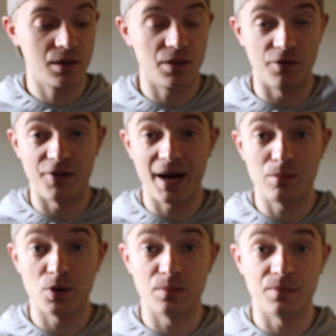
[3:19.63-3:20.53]

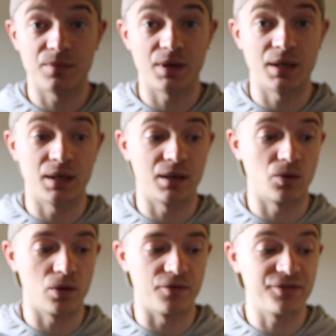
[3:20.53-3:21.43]
Vibram
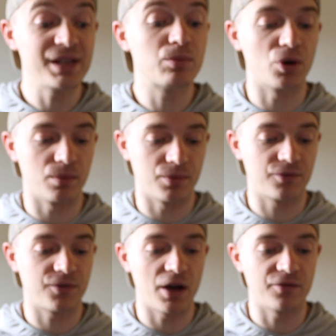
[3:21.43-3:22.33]
or the Vibram
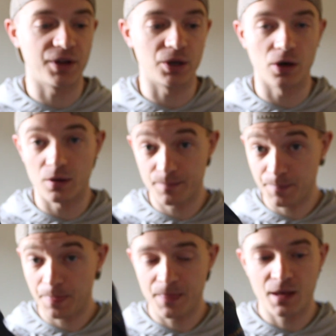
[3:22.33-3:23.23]
5-finger.
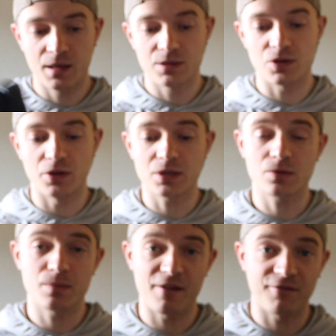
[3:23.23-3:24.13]
So this
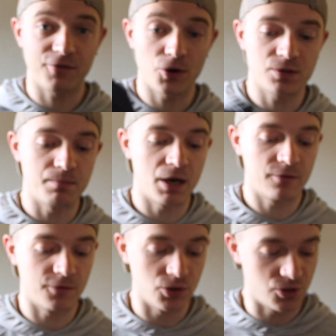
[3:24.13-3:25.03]
was my first
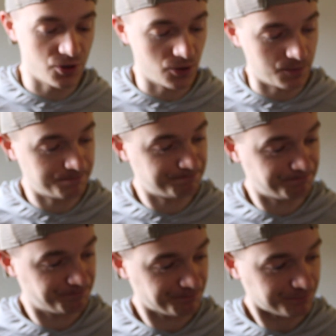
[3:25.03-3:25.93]
barefoot shoe,
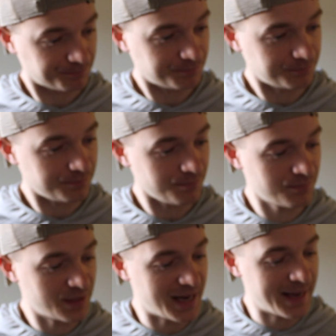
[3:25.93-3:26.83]

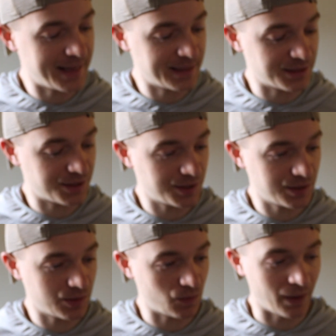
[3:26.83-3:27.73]
and
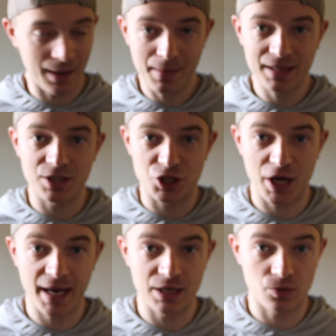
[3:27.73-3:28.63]
when I made the
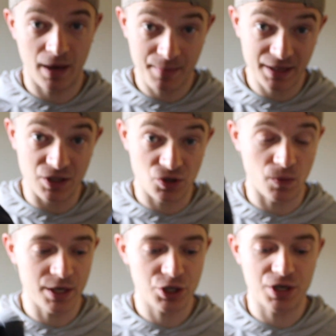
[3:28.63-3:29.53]
change, when I made the
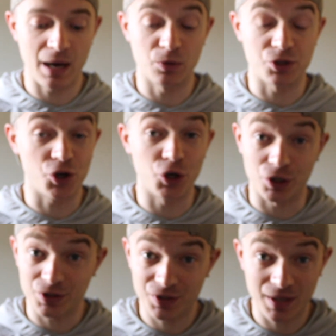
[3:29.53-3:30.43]
switch, I was
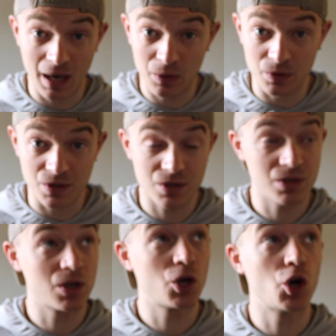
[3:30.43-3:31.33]
hooked. I was
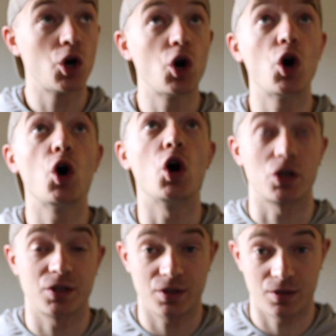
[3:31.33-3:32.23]

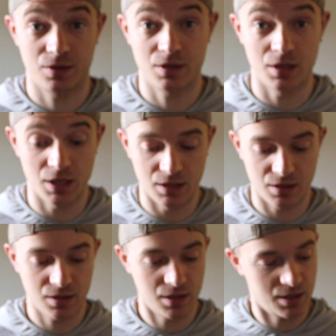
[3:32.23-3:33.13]
hooked to these